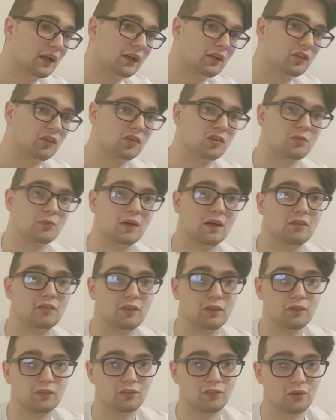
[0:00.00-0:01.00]
Just my
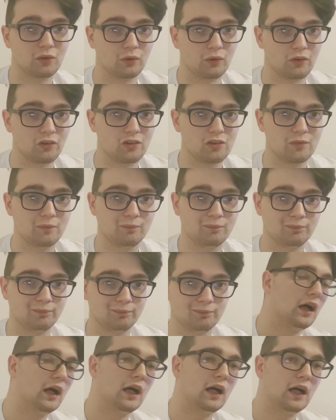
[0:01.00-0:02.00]
view, of course.
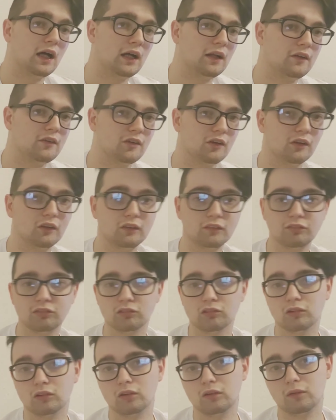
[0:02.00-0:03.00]
And
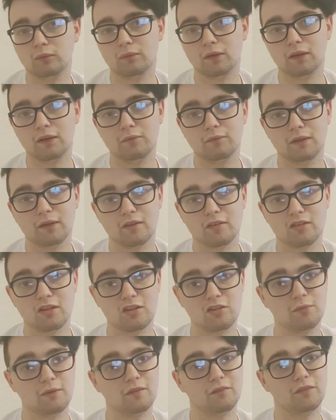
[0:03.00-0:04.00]
overall, my
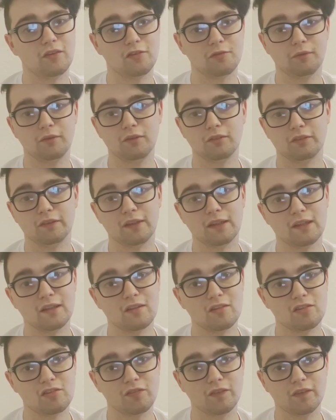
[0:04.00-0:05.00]
assessment of this movie
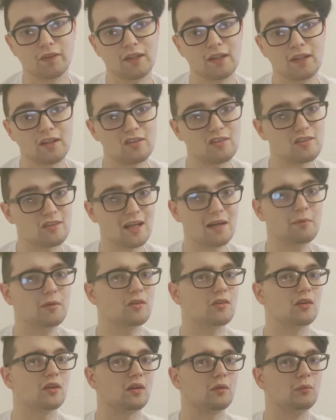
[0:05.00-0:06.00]
is that it's
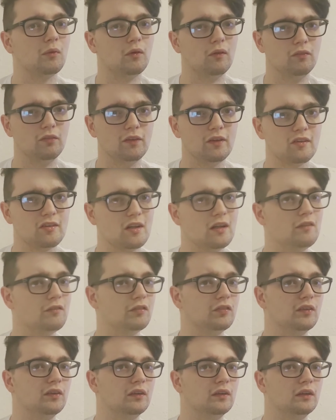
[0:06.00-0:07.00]
damaging more than it's
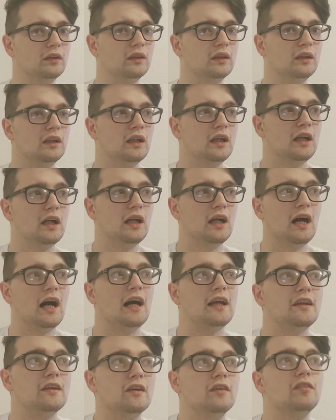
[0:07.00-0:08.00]
helpful.
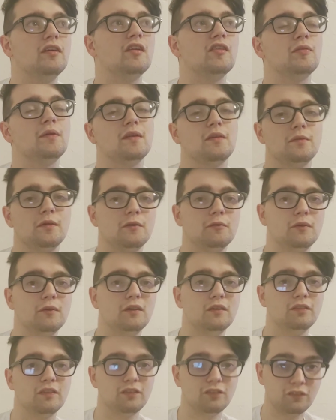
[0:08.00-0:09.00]
I know that it's meant to be a
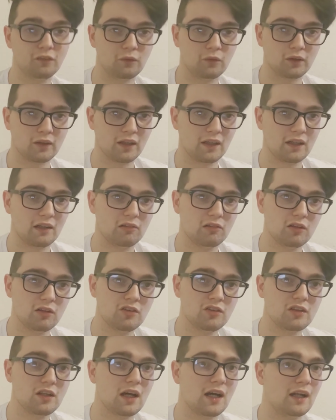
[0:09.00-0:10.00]
movie for
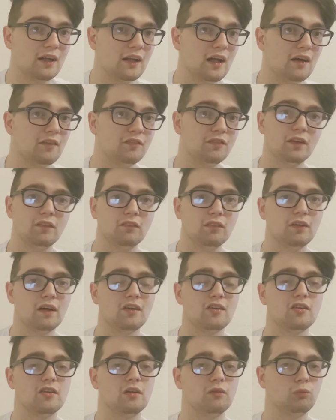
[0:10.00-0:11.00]
carers, and I think
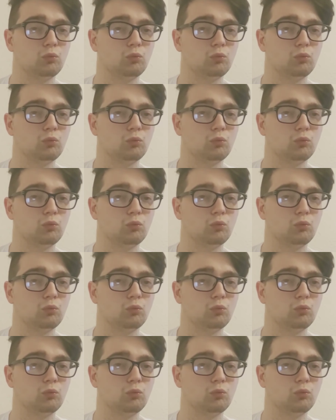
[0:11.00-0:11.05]
that's a